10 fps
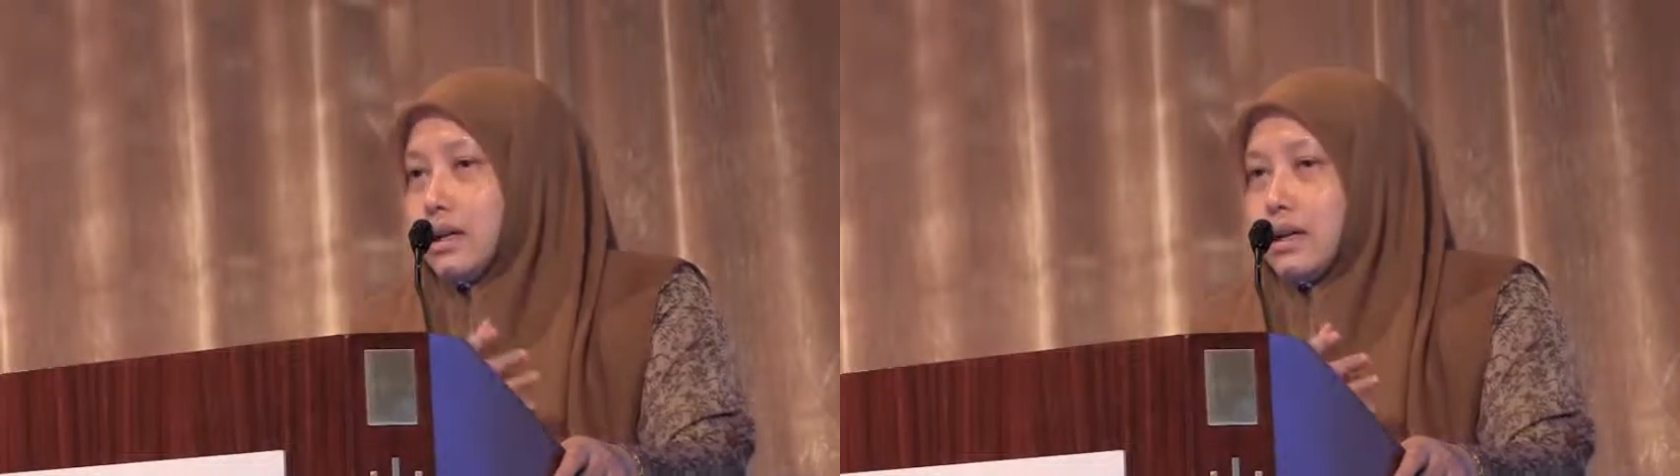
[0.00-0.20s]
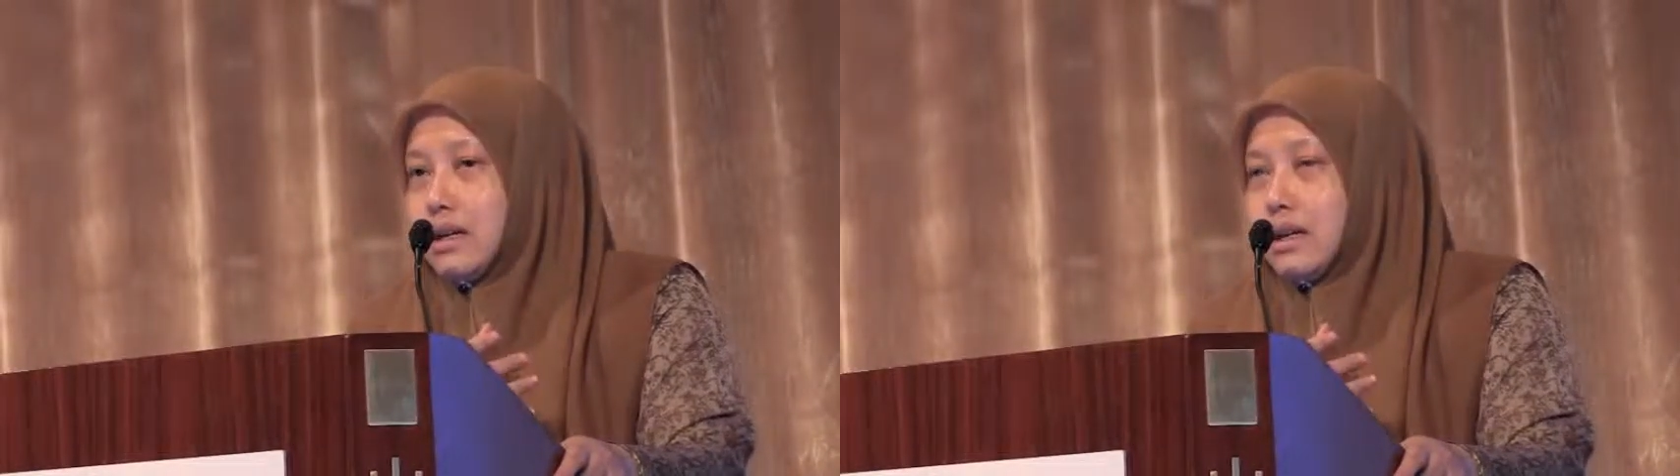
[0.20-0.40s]

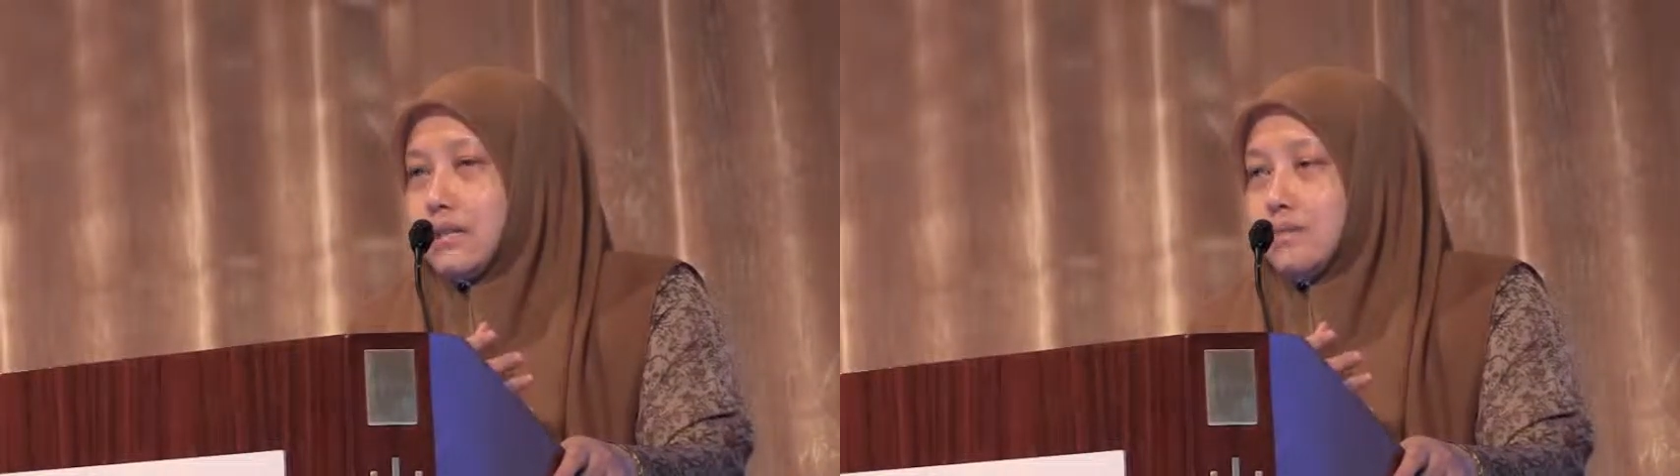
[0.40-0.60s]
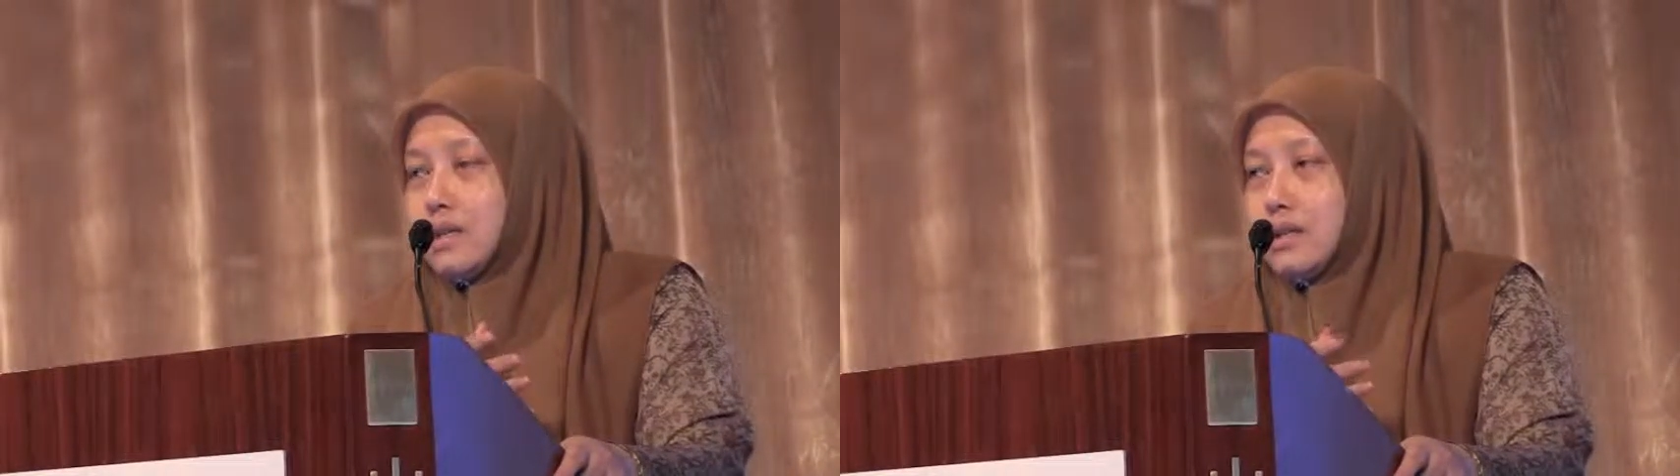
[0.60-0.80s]

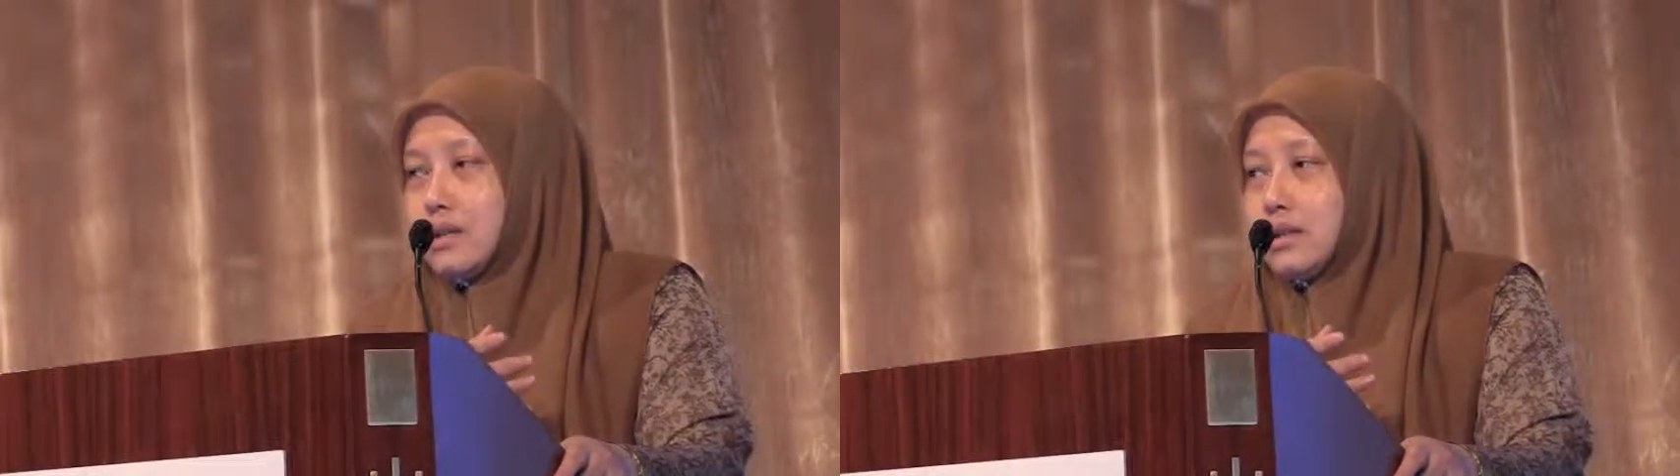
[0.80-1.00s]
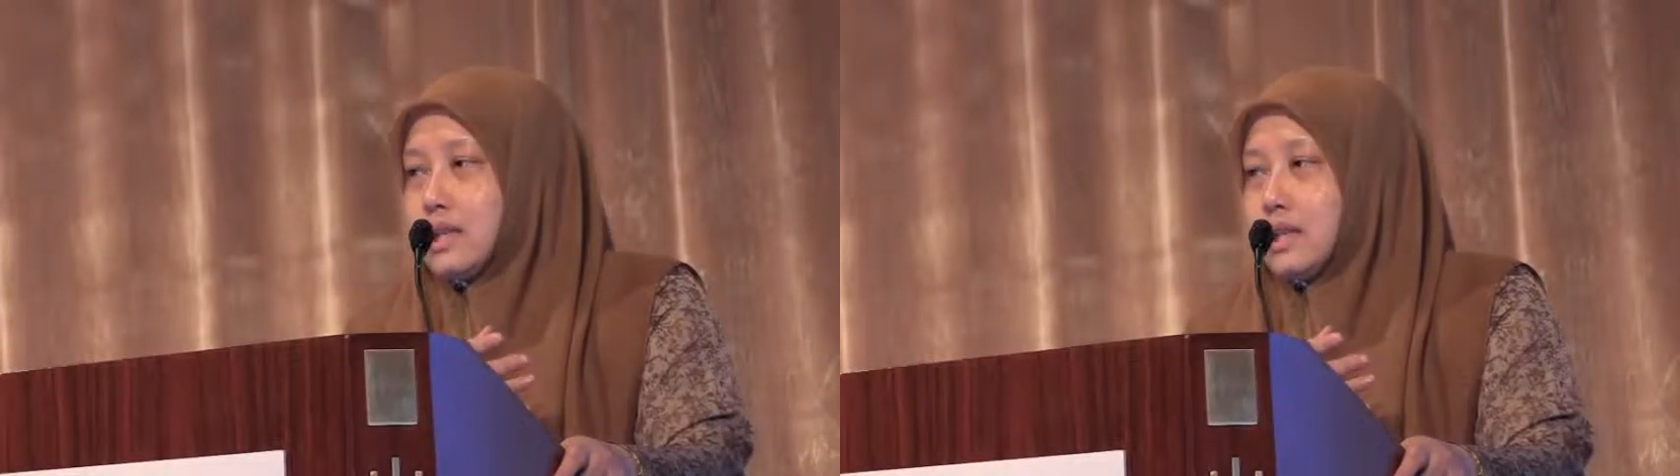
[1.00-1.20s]

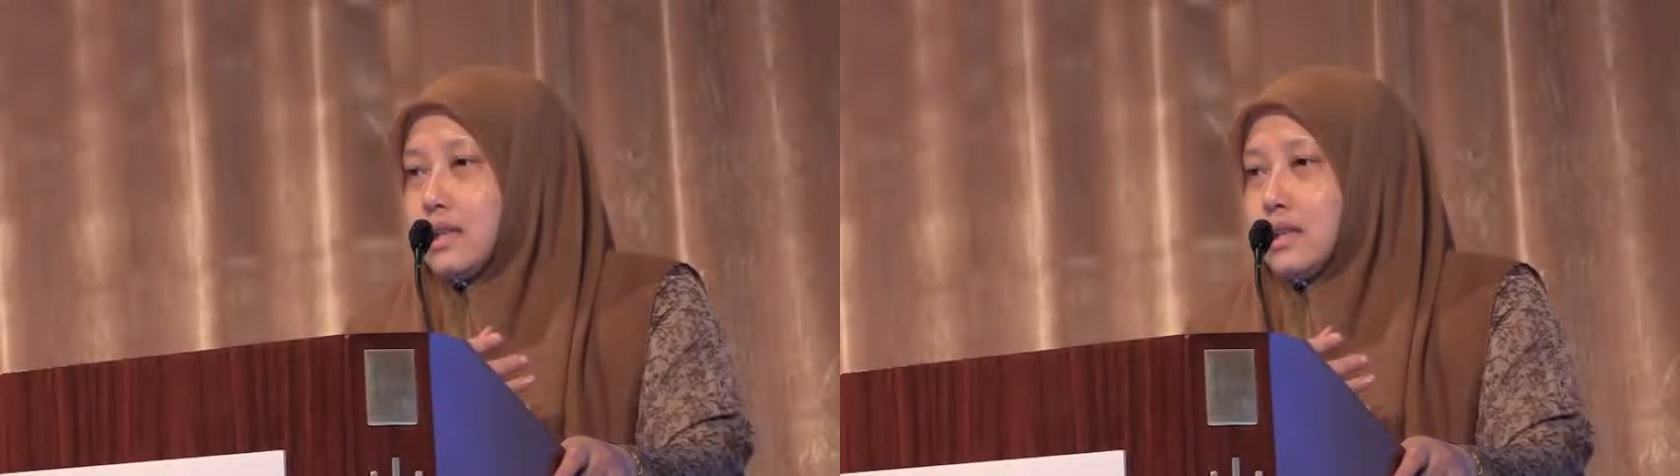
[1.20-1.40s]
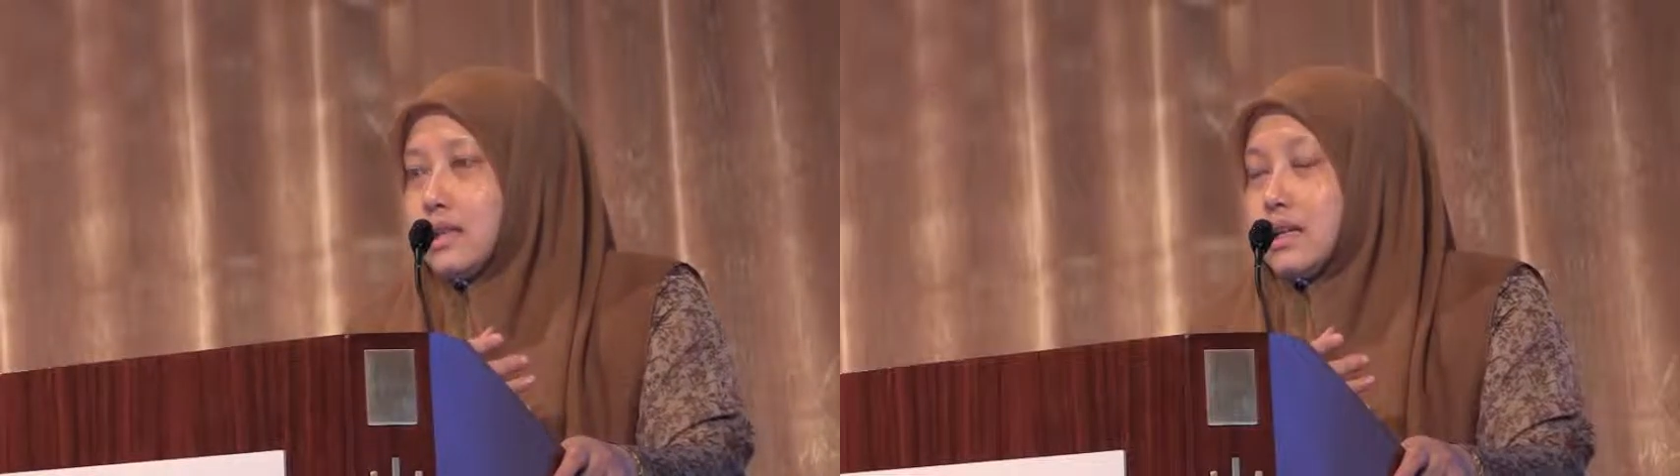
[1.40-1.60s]

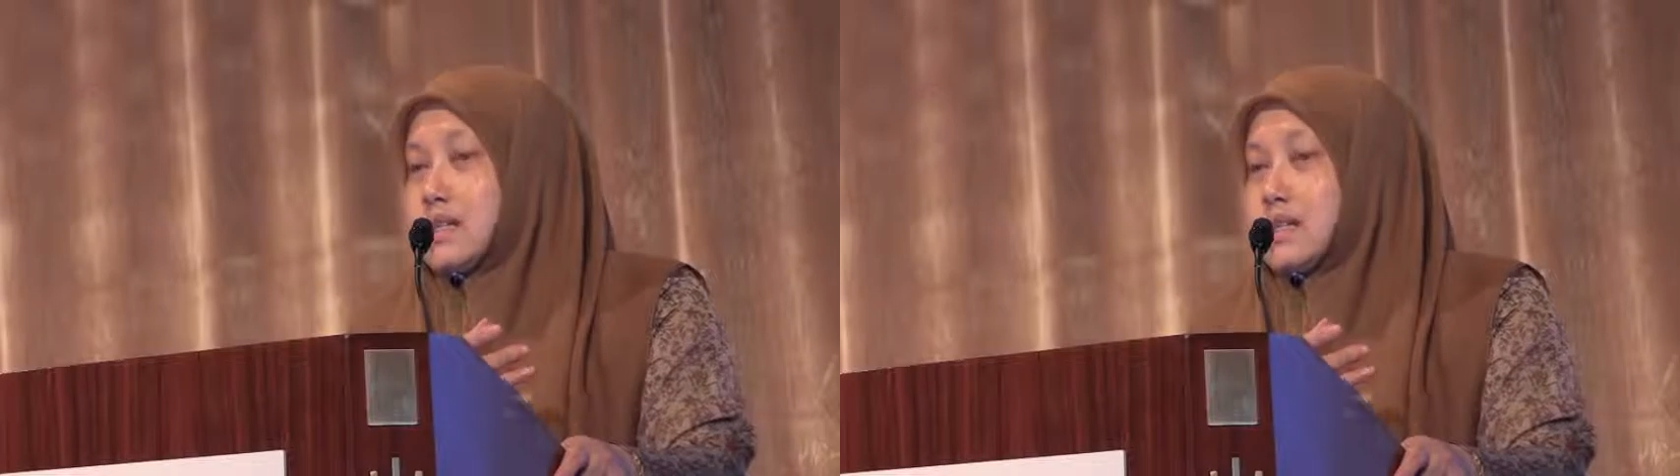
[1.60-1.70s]
the